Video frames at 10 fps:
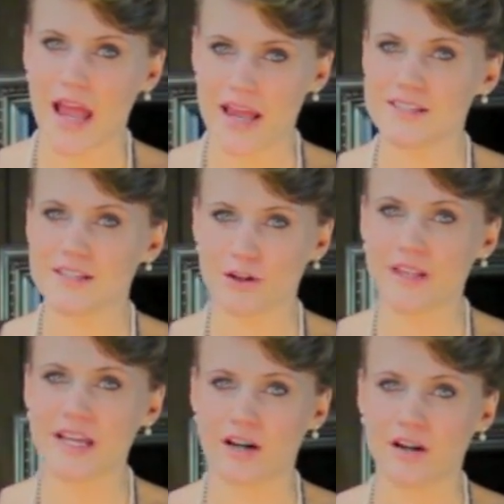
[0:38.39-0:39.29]
as
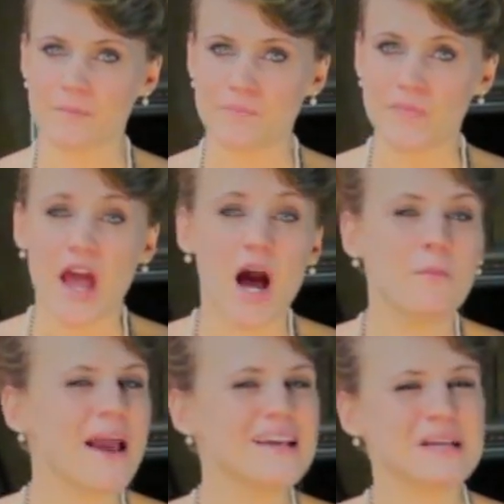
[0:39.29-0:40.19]
their leader.
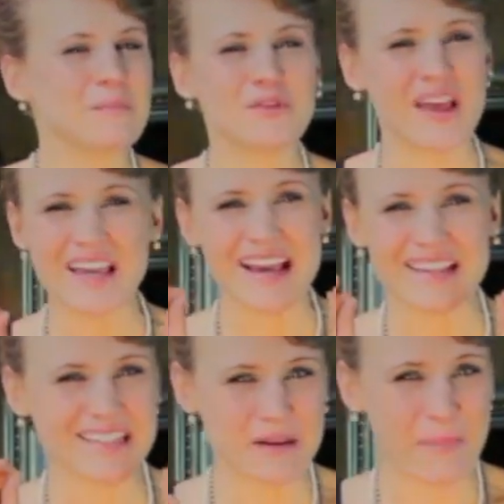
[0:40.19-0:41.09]
Amazing, but they
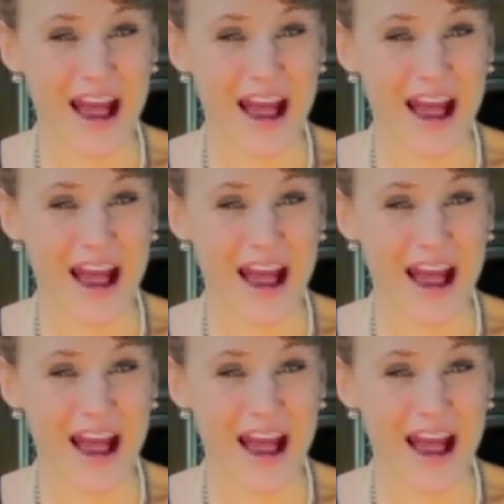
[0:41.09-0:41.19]
can't see